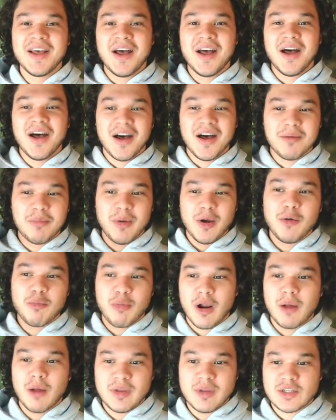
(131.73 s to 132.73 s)
about
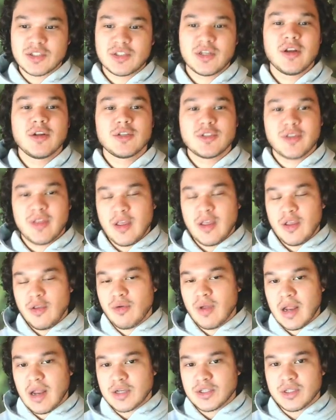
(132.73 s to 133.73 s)
prompt engineering so that you
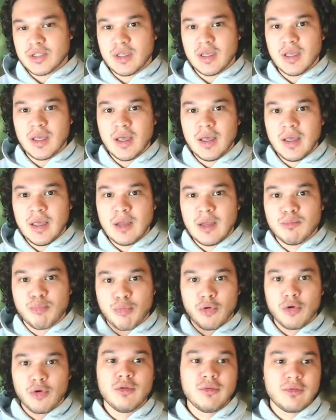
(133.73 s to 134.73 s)
can actually
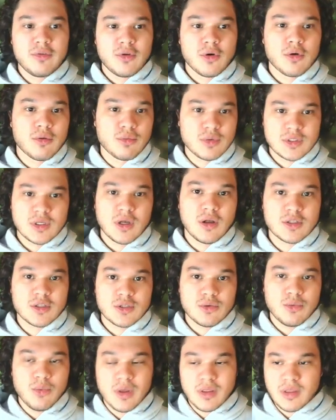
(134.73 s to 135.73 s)
improve your results
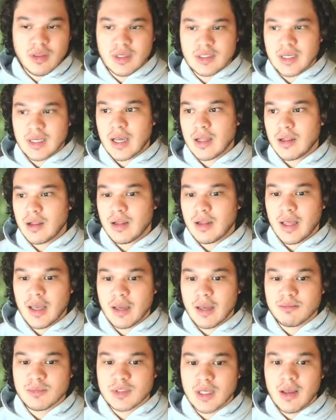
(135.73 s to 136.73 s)
with these
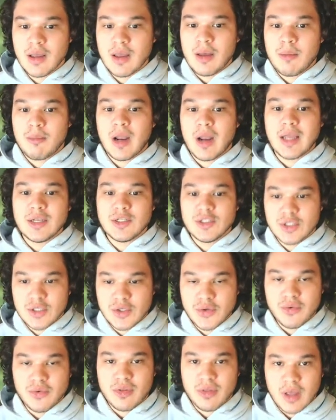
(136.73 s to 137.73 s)
LLMs. But I
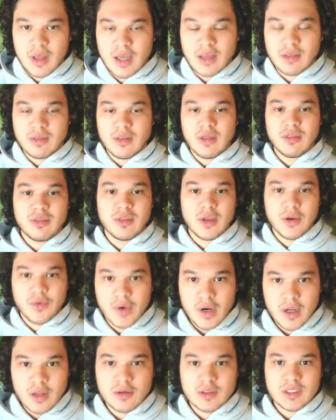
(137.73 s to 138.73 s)
do think the
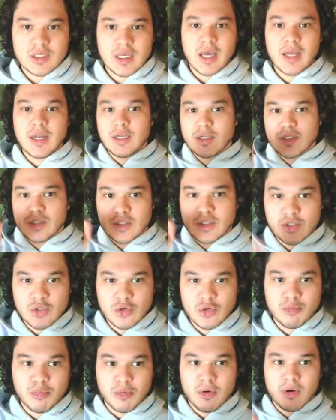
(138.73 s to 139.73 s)
theoretical side is
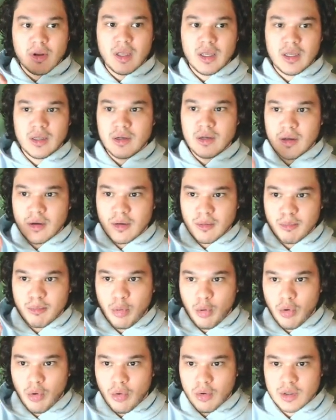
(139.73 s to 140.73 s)
super
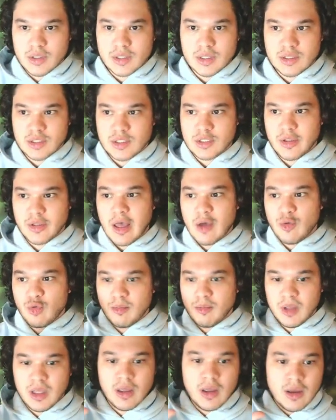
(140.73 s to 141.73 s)
important. So that would
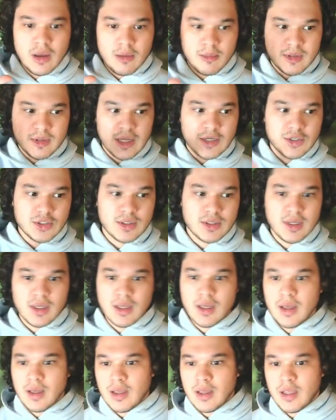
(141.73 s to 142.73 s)
be potentially,
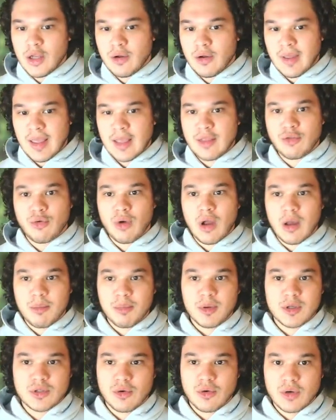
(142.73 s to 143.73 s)

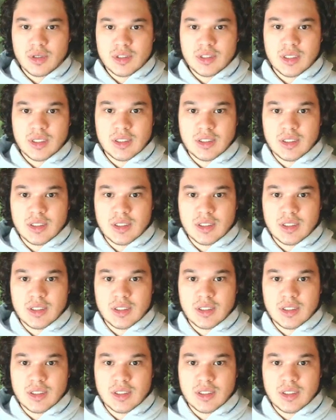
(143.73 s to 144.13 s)
Anthropic's courses.